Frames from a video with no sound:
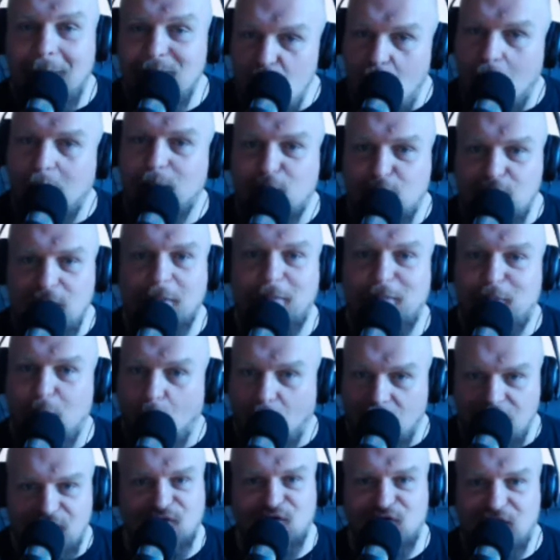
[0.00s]
I'm not going to
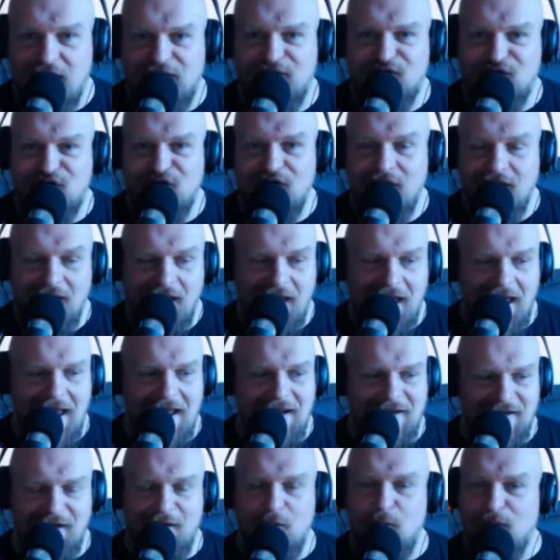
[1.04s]
post this
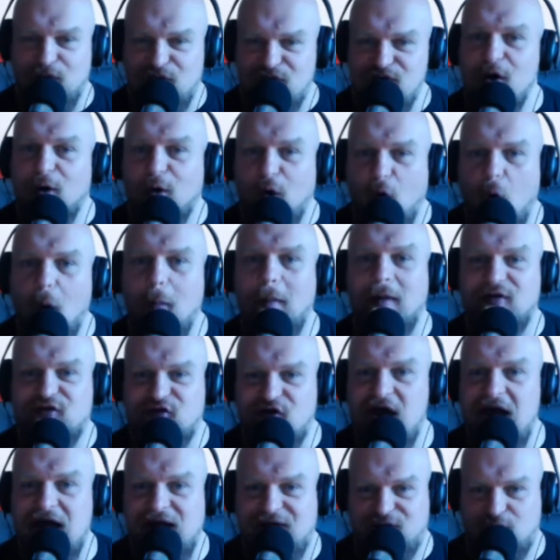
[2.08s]
with your home
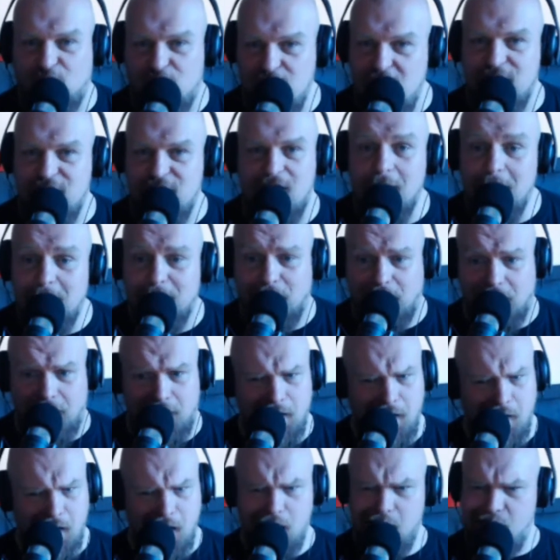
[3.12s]
address or your
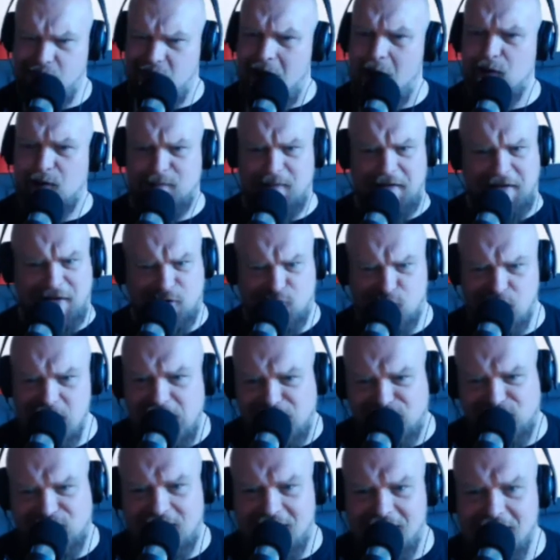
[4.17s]
number. That would be
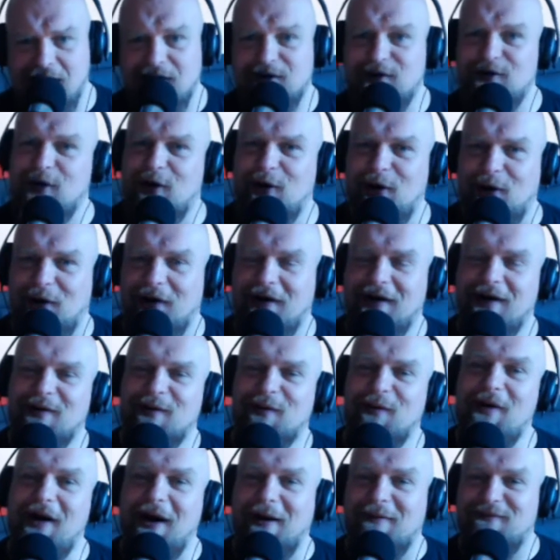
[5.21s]
crazy. No,
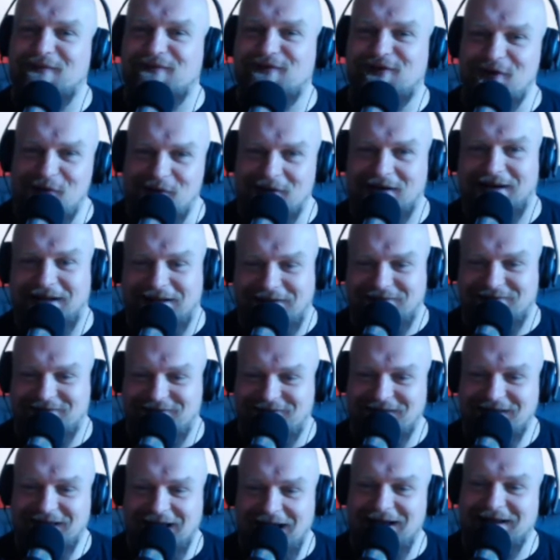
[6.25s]
what I'm doing
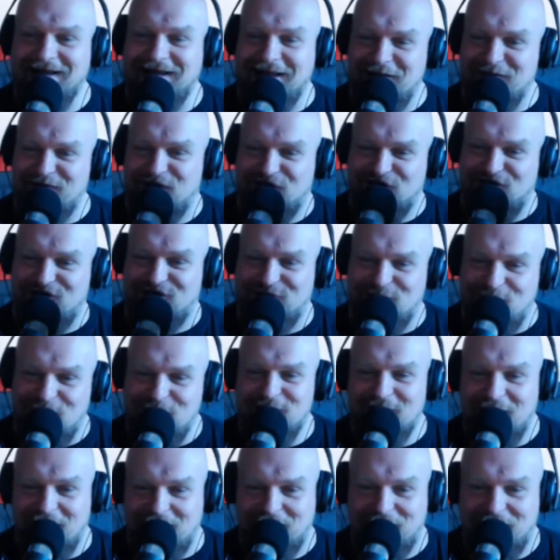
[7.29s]
is I give the
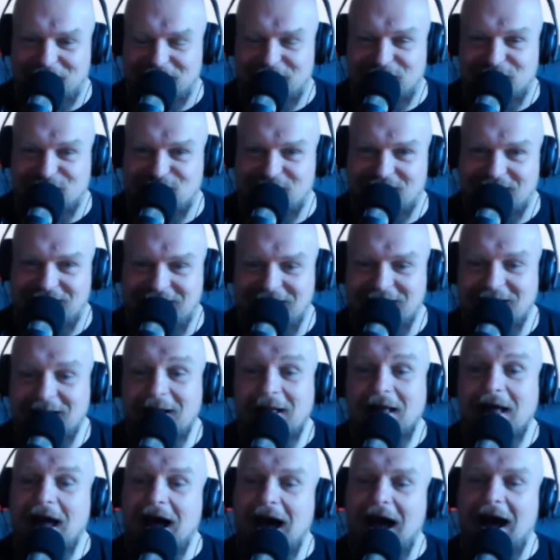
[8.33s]
show number, you see,
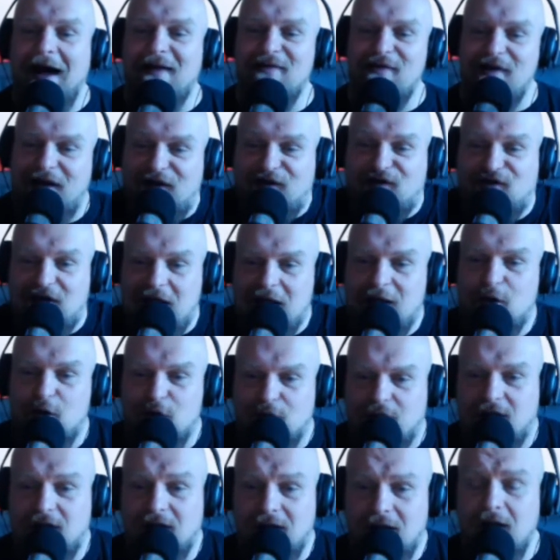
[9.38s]
and then I say,
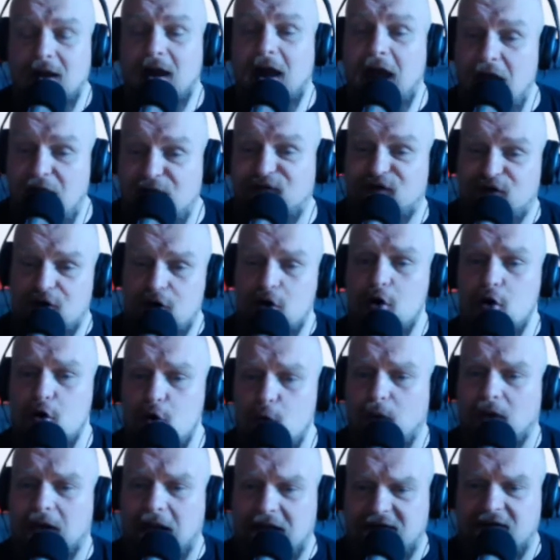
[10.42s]
look, if
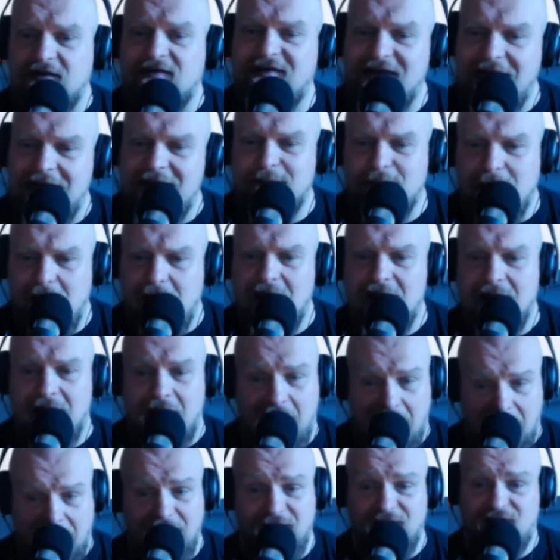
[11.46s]
you would like to date my
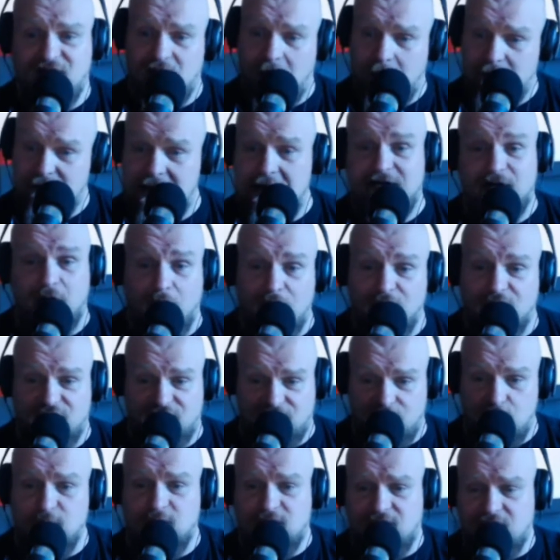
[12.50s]
handsome yet
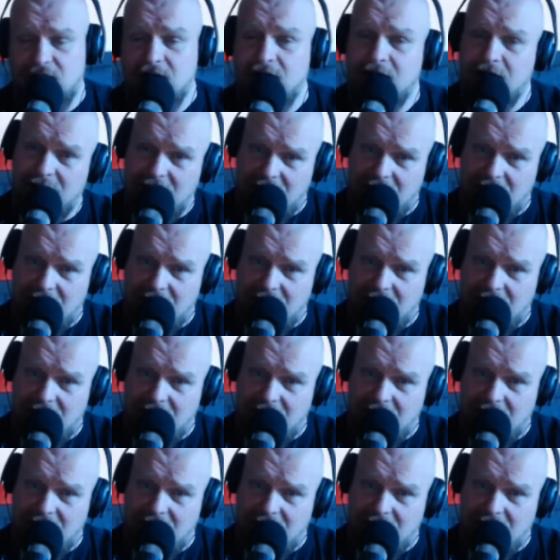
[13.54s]
hirsute